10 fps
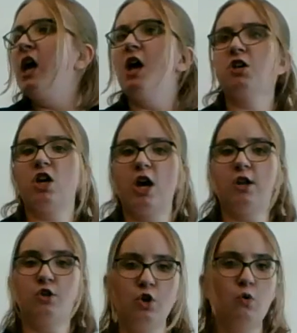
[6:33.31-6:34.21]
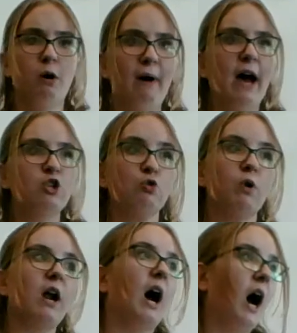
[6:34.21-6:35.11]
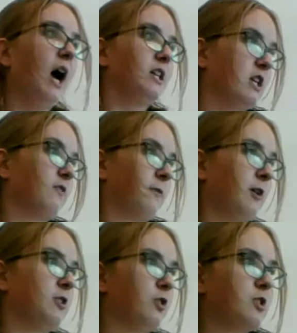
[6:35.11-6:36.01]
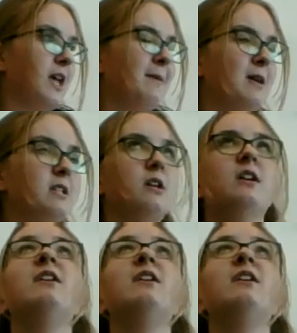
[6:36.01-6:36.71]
And can you imagine what I did for entertainment?